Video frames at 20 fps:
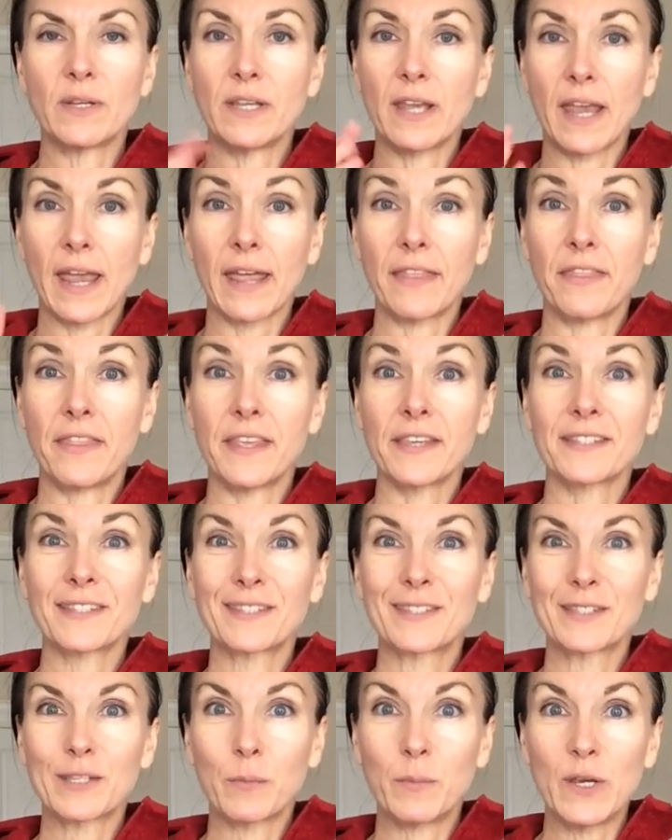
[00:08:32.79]
and
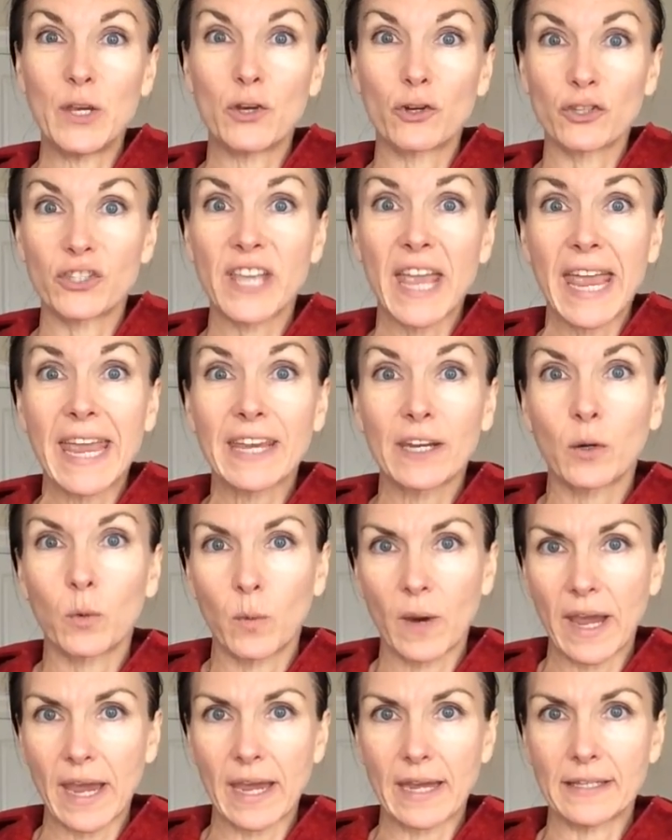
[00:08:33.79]
this to be your
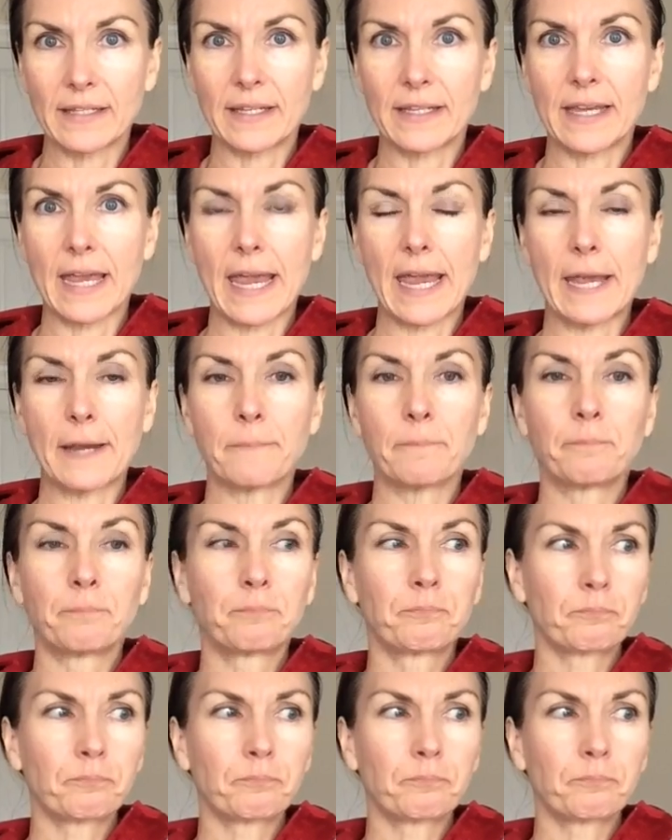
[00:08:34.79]
takeaway today,